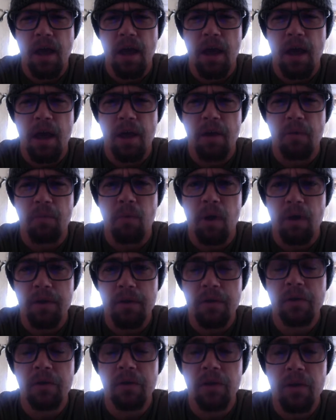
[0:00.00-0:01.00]
I want
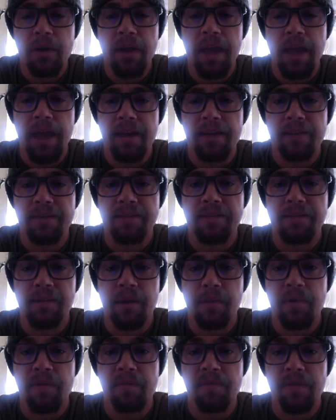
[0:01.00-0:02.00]
you to look at
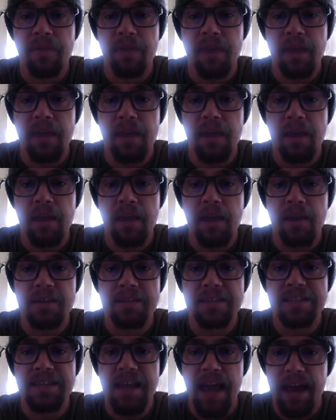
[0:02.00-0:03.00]
some of the
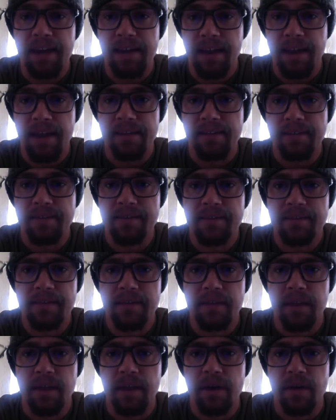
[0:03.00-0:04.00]
satellites
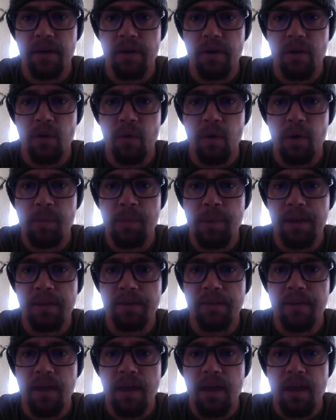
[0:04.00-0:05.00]
that are in
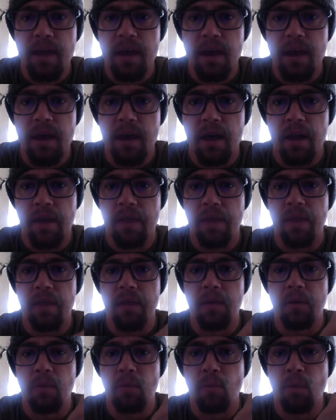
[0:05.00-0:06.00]
orbit. Uh,
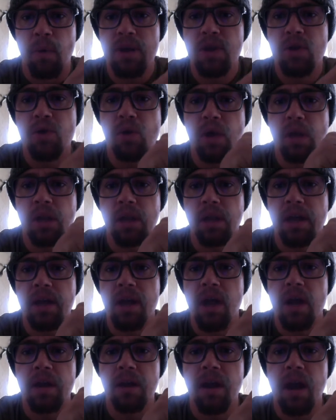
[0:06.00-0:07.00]
when you
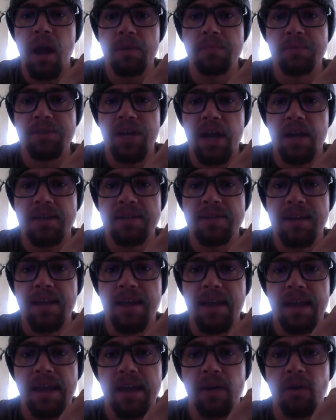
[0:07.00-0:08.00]
click on an object,
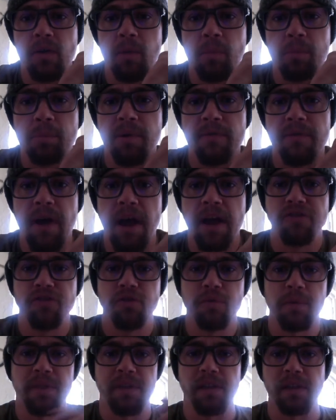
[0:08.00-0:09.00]
it'll provide
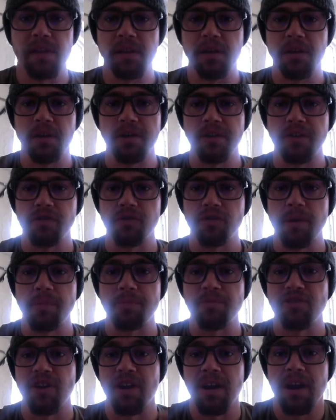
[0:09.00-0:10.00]
you with a little
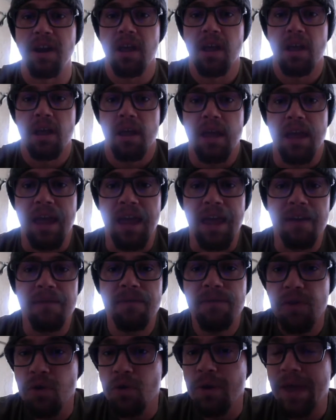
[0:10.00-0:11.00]
description.
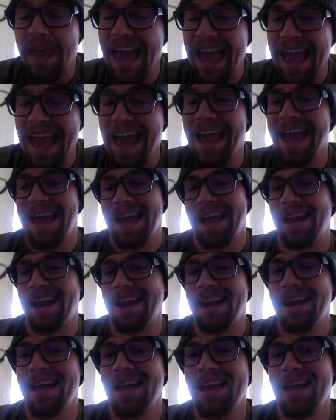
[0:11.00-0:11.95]
If you can,